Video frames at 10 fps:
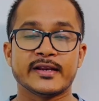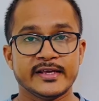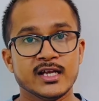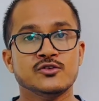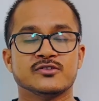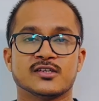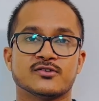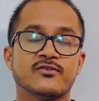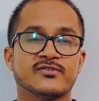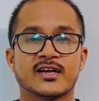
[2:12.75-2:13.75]
real uses
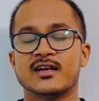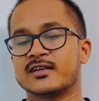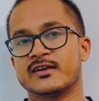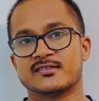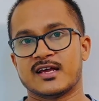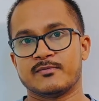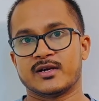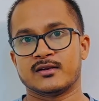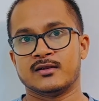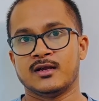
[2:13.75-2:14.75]
of singleton design
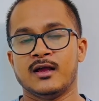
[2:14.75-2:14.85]
pattern.